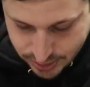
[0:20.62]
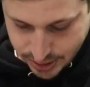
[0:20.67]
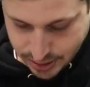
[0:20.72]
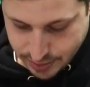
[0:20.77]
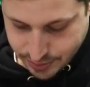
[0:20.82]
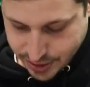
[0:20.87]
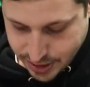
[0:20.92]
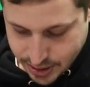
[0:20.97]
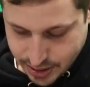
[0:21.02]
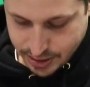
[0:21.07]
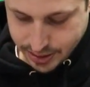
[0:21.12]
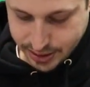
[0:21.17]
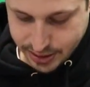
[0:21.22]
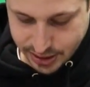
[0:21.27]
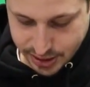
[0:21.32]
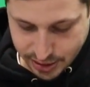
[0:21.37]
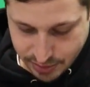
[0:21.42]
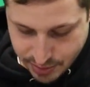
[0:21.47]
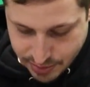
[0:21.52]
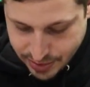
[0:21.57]
Here we go. Let's
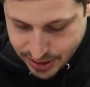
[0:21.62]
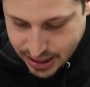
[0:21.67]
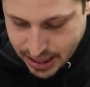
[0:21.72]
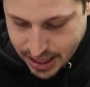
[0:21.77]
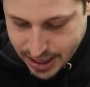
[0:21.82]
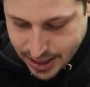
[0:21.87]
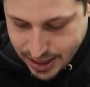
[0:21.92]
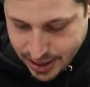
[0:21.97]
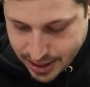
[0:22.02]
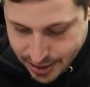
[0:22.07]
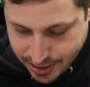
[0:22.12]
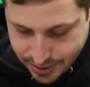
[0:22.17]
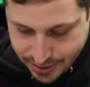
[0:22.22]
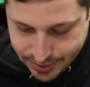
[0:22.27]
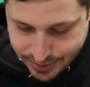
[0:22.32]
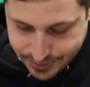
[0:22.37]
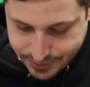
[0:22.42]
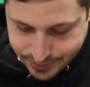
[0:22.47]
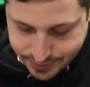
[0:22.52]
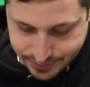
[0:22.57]
see what we got here.
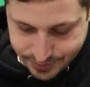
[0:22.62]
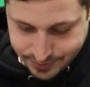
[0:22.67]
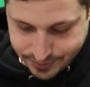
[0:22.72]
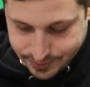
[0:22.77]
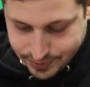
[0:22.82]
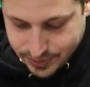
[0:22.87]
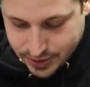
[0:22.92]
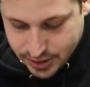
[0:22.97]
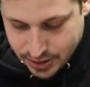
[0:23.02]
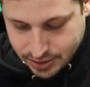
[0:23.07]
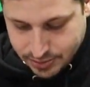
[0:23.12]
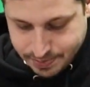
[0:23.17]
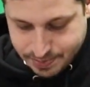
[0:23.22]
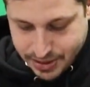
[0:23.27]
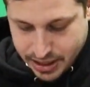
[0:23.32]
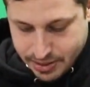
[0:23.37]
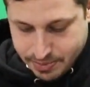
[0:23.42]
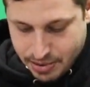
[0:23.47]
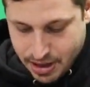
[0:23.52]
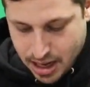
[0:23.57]
This is a
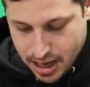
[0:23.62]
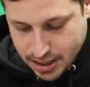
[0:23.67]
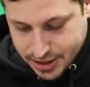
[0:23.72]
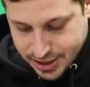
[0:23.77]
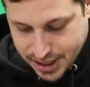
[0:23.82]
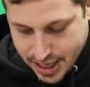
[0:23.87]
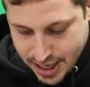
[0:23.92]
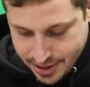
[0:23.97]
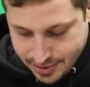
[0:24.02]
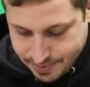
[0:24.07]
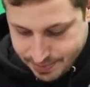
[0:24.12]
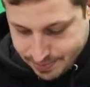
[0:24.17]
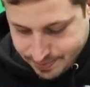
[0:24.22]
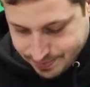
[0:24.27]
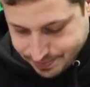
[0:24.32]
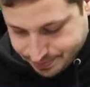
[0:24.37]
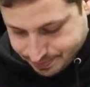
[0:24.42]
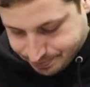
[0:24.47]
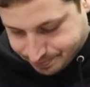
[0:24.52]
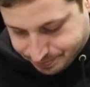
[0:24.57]
big box, Adam.
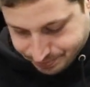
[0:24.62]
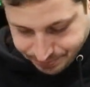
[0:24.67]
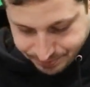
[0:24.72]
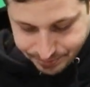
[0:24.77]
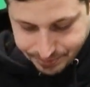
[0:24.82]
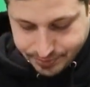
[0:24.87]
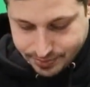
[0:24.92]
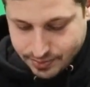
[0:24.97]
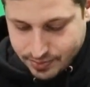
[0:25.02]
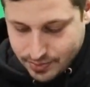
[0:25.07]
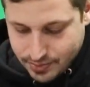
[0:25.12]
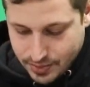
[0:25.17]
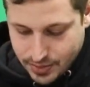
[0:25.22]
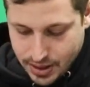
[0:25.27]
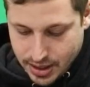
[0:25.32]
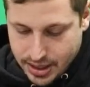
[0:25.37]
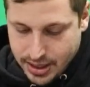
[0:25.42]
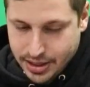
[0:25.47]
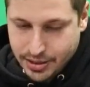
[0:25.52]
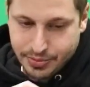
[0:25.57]

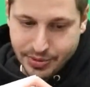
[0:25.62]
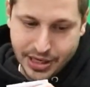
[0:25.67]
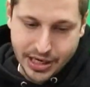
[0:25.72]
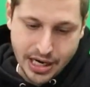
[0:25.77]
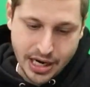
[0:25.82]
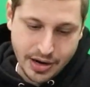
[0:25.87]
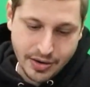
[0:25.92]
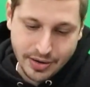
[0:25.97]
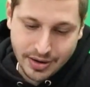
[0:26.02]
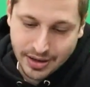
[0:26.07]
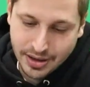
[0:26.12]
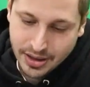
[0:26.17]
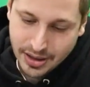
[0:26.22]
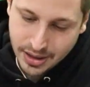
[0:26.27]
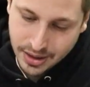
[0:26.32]
Here we go.